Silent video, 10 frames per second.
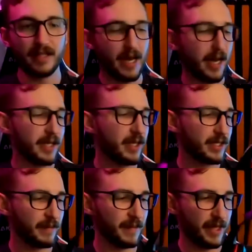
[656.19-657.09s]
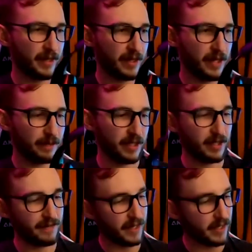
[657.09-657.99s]
that. It's got some leather cups,
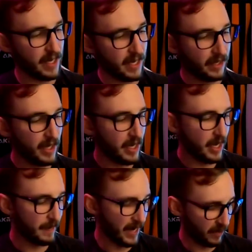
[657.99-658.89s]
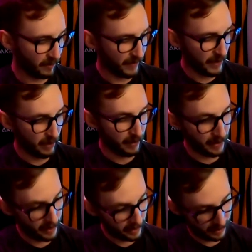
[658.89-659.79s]
stuff like that. A microphone.
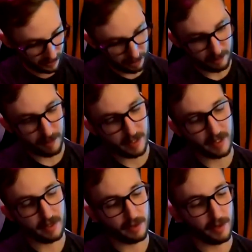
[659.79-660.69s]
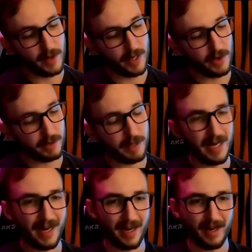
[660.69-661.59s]
This just plugs in through a
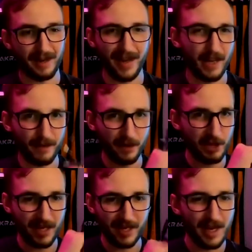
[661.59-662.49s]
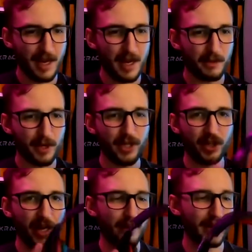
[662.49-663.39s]
USB and a headphone jack. Pretty
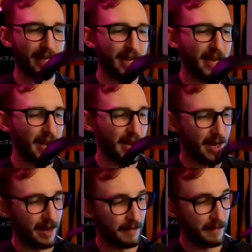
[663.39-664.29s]
generic. I'm